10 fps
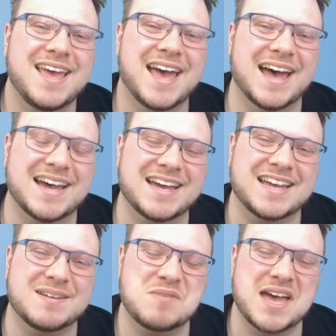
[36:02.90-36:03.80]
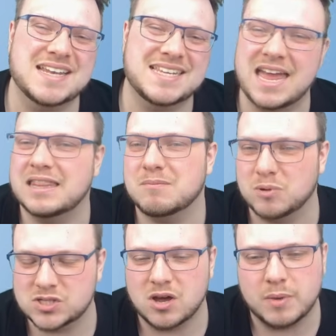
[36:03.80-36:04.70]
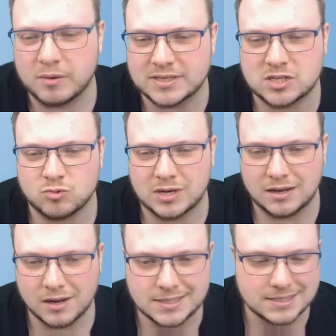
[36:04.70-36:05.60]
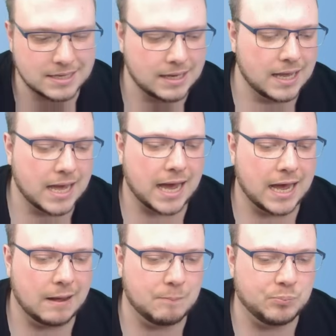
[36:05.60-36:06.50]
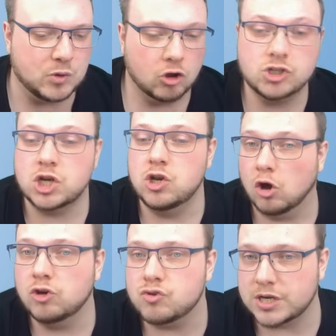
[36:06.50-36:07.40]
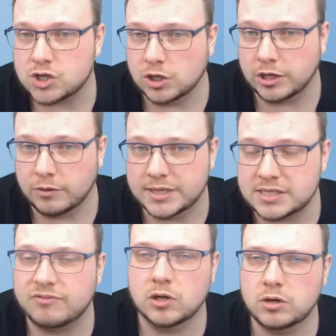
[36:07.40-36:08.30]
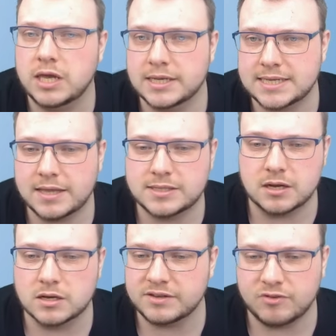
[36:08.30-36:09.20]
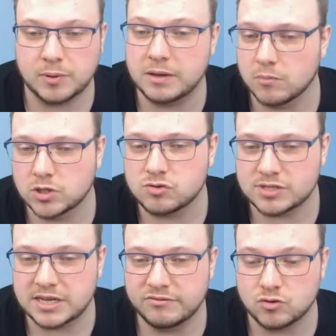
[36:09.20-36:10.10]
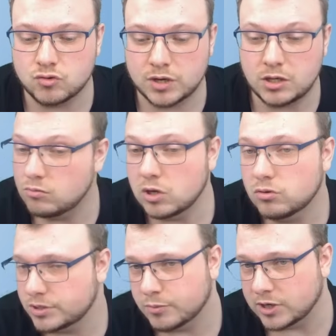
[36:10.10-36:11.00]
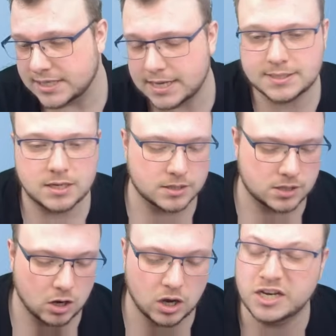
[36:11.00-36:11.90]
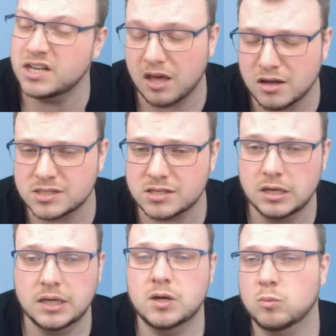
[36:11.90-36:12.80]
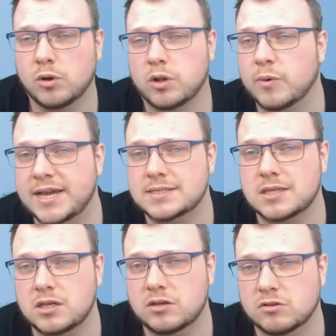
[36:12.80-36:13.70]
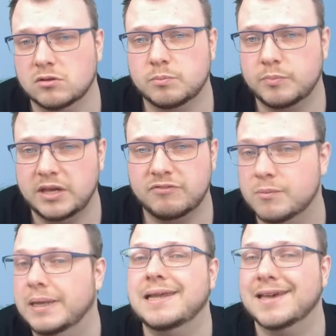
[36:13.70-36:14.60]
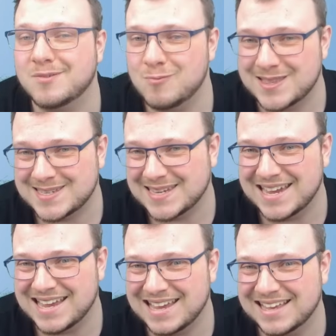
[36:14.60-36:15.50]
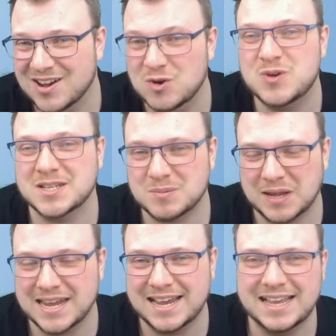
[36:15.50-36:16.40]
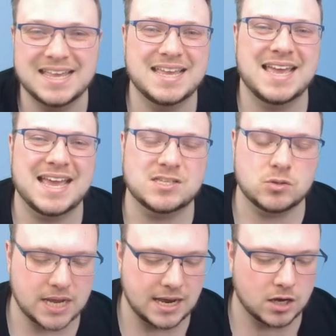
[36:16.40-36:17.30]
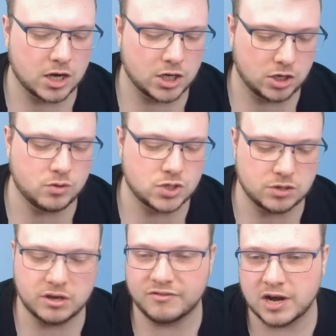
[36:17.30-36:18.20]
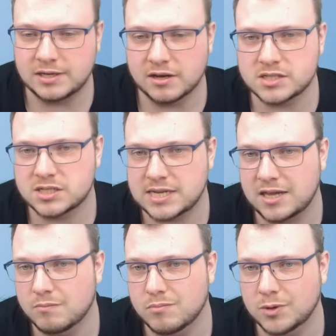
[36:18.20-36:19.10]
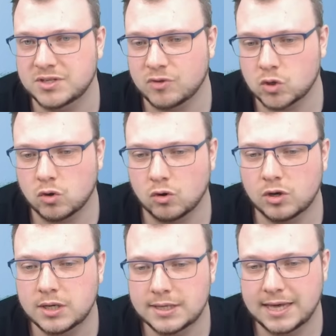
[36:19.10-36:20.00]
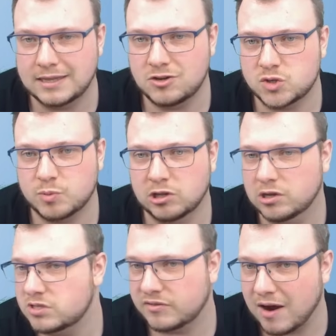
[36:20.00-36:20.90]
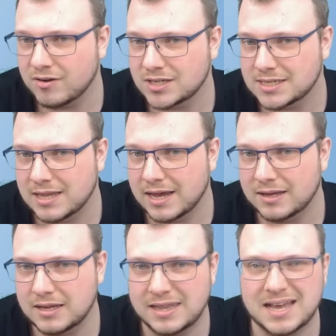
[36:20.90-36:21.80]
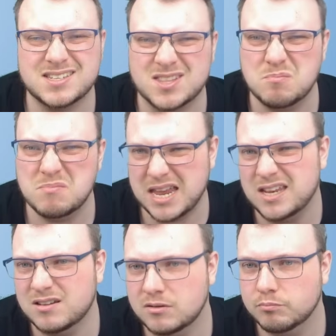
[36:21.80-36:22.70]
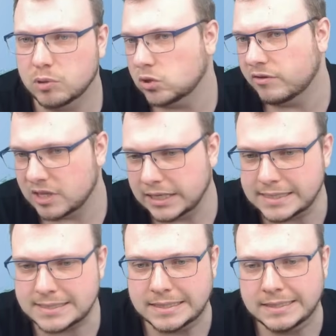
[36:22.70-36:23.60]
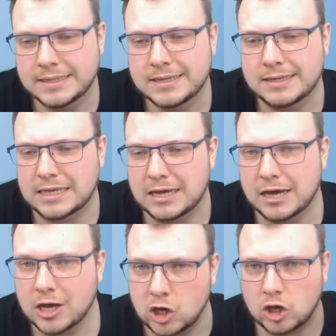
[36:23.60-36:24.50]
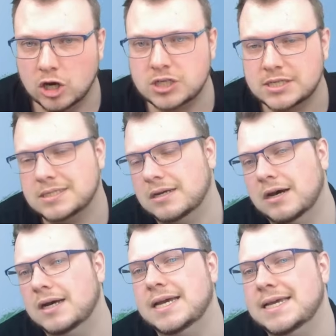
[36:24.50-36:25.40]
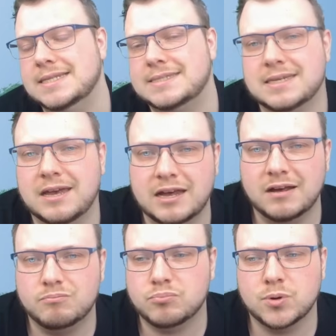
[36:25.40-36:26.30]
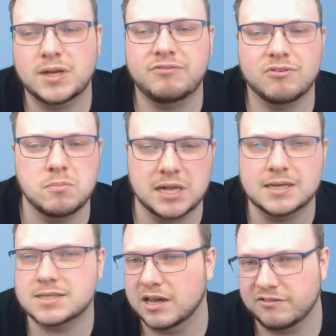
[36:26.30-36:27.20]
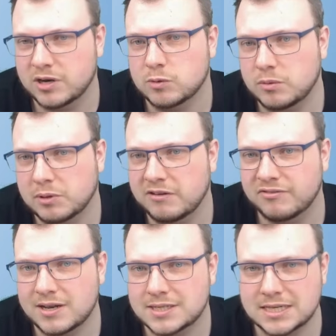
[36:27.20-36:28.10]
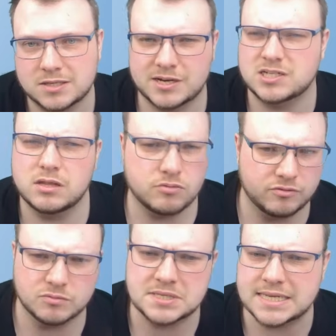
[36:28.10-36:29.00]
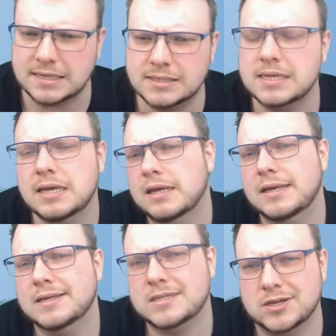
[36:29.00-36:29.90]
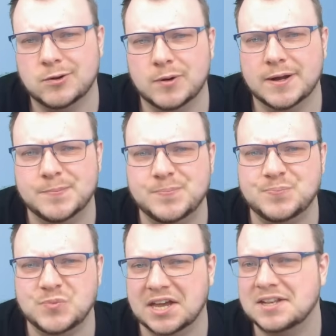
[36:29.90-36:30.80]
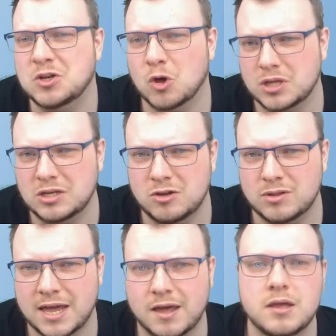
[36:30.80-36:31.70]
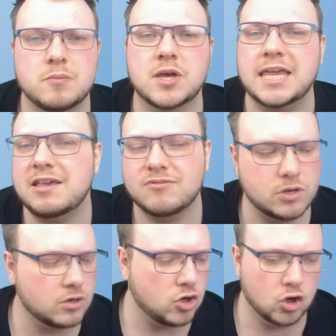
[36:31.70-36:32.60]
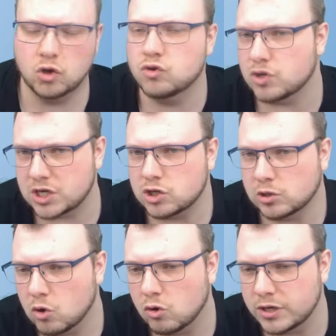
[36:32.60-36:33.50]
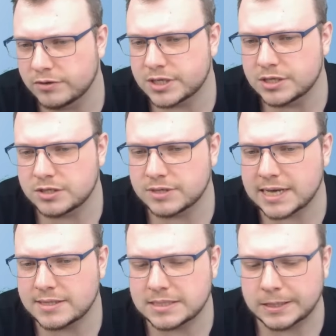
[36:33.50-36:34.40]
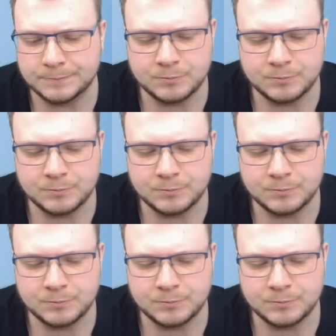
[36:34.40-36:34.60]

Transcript: And getting that plus combat res is really nice. Onto non-traditional units, if you're looking at Death Stars, if you're playing monstrous infantry, you can also bring Death Stars. Iron Guts, one of the ways that you'll be familiar with seeing ogres playing, is you take a huge unit of Iron Guts, take up most of your core, and then you just put loads of characters in there, and that's the main bulk of the list. The Gut Star is a pretty familiar sight for anyone who played Fantasy, especially through from 6. So, yeah, nothing new there, but even non-traditional core units can do a Death Star.